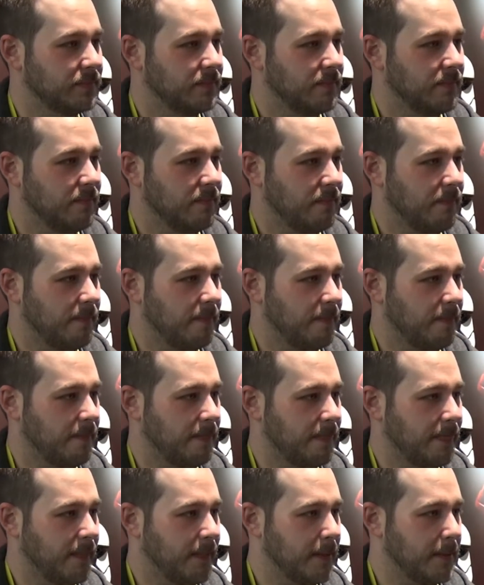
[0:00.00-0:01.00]

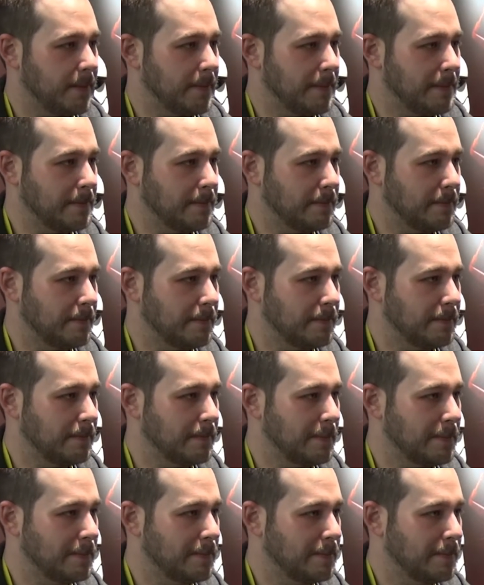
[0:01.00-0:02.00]

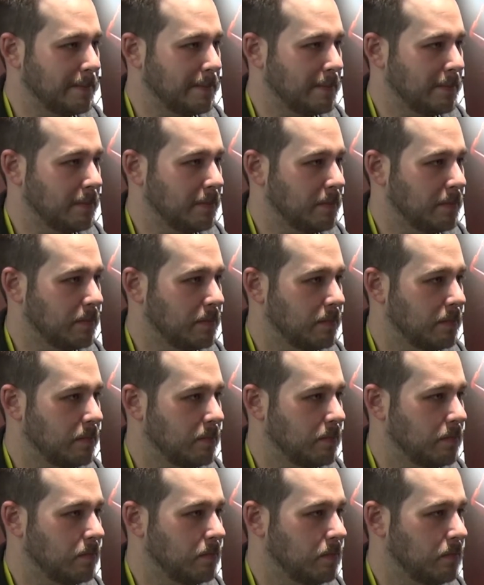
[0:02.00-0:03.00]

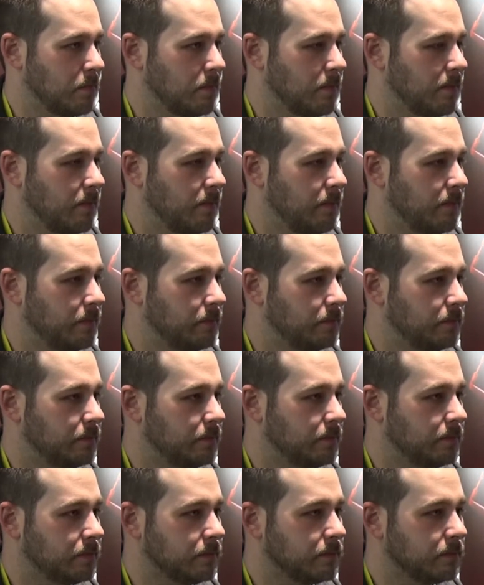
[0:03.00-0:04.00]

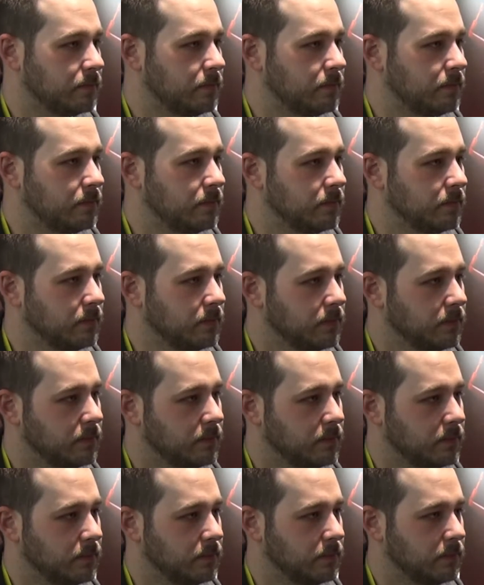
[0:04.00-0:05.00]

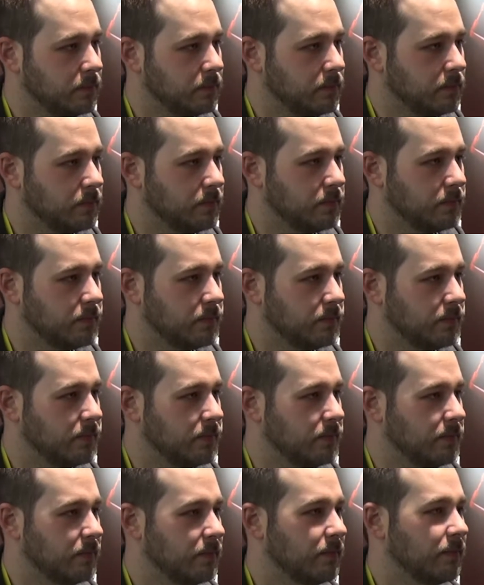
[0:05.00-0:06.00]

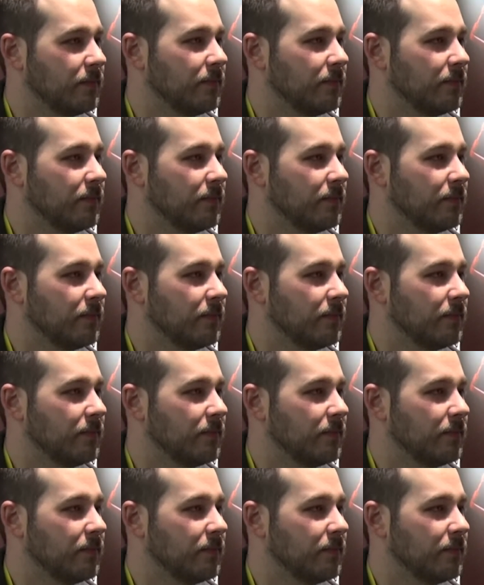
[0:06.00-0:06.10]
(not speaking)